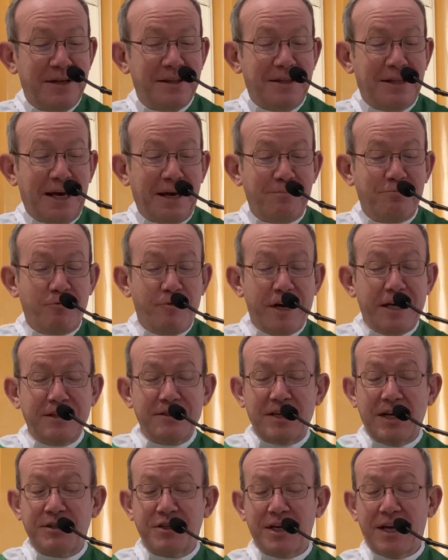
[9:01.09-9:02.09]
that brings
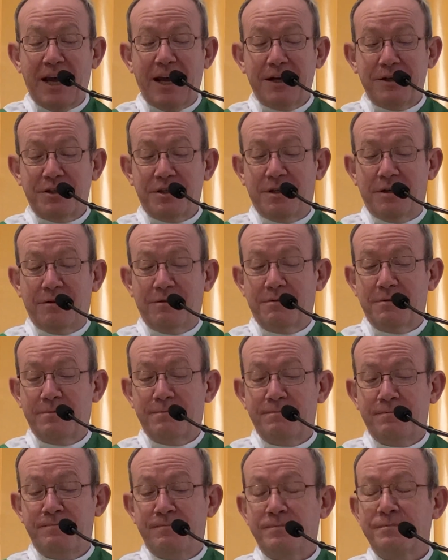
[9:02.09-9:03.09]
education.
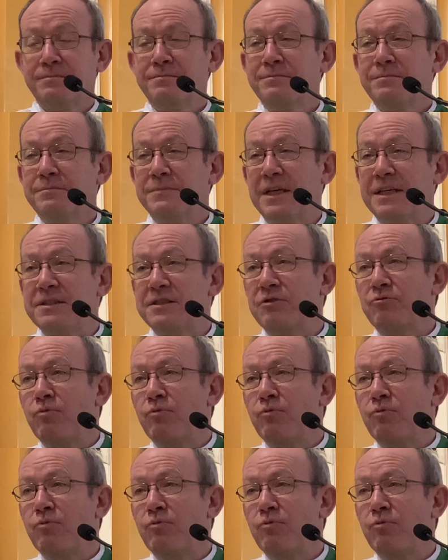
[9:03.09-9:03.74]
Is it